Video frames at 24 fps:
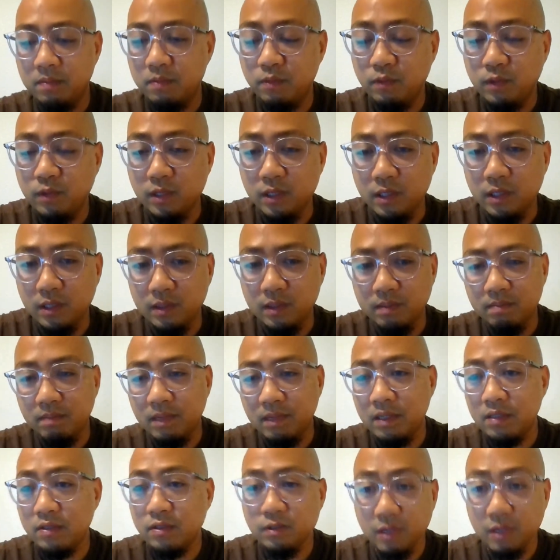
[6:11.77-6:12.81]
really
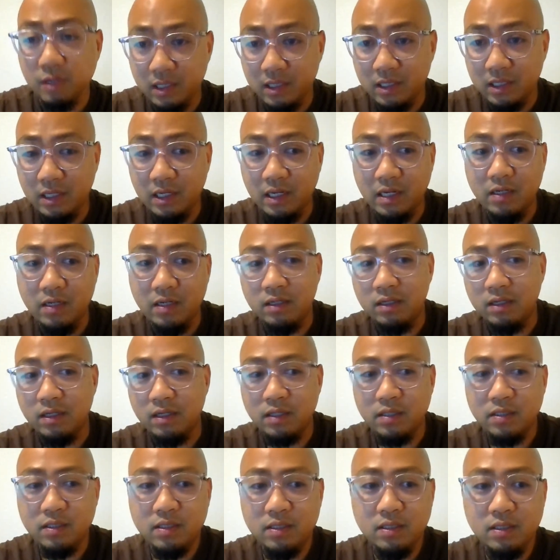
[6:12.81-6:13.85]
master like the
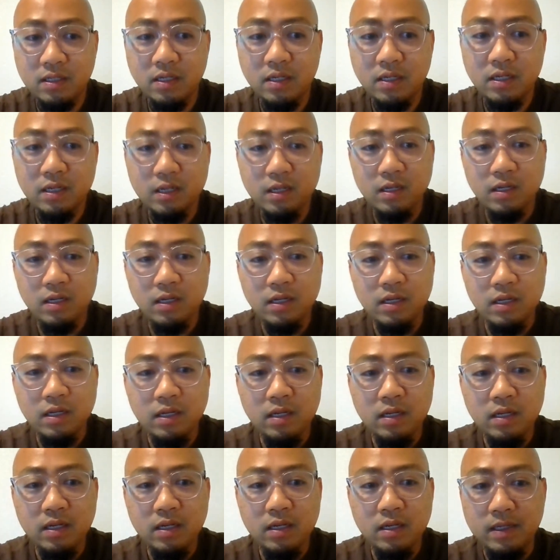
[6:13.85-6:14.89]
analytics
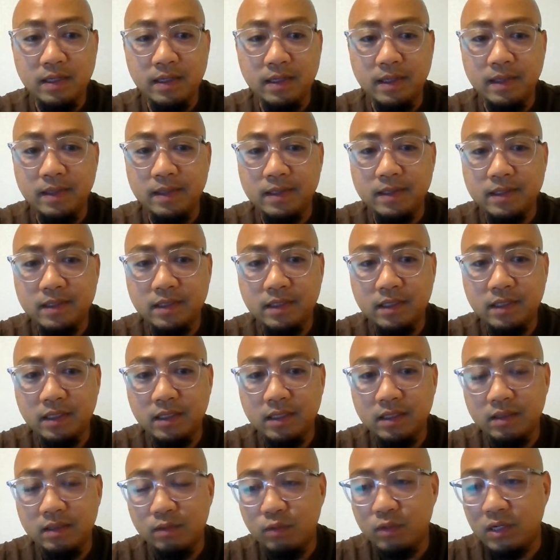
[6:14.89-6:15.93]
and
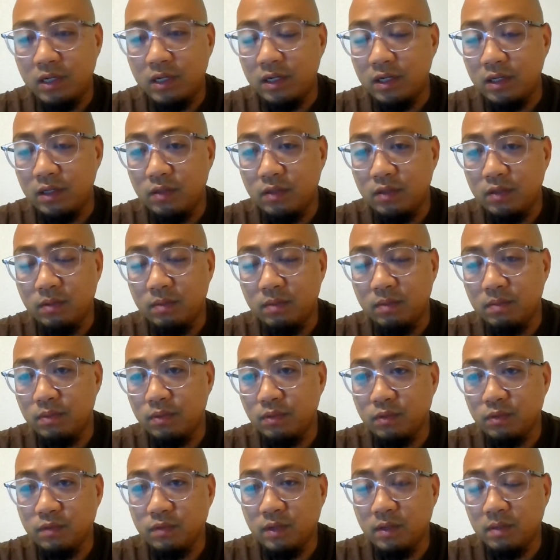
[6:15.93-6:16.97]
see what I need to
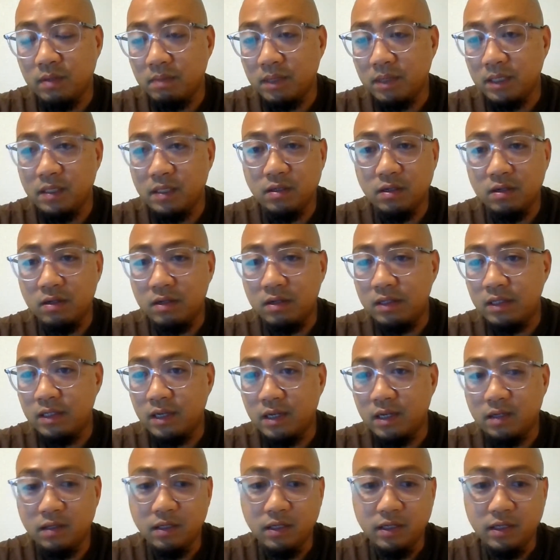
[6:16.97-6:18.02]
improve on based on the
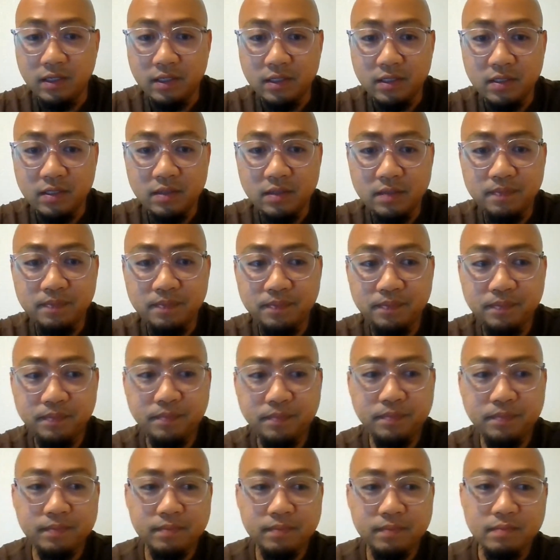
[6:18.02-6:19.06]
analytics.
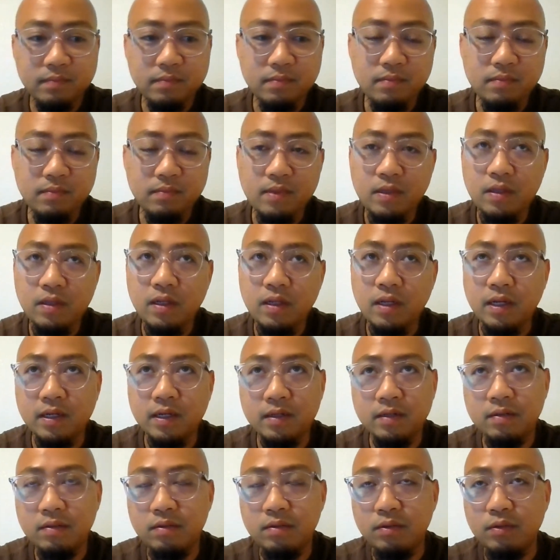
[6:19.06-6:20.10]
Like,
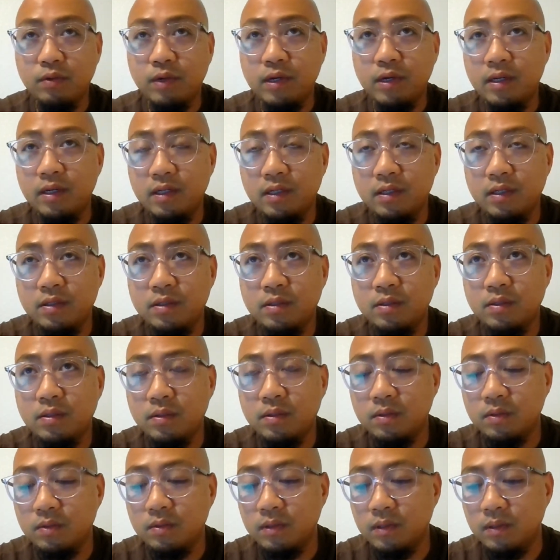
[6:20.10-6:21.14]
do I need
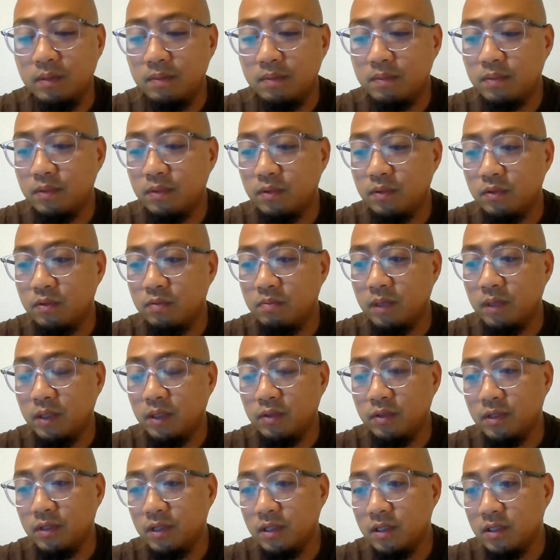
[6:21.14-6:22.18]
to improve my
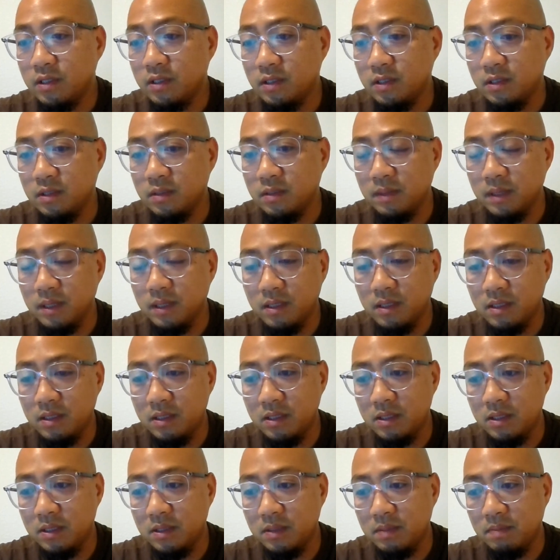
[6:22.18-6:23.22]
introductions
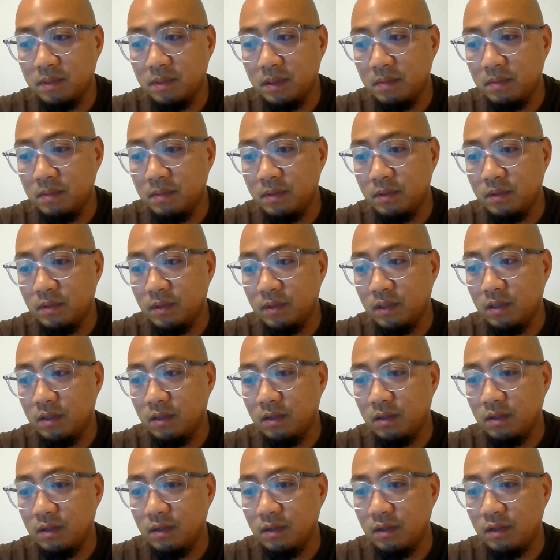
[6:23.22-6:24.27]
because
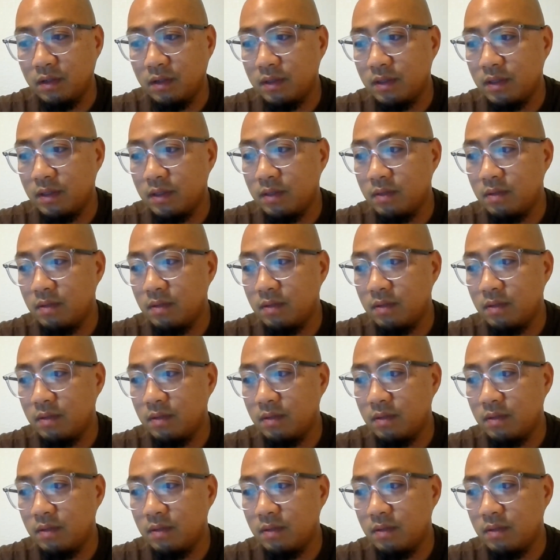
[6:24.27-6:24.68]
people are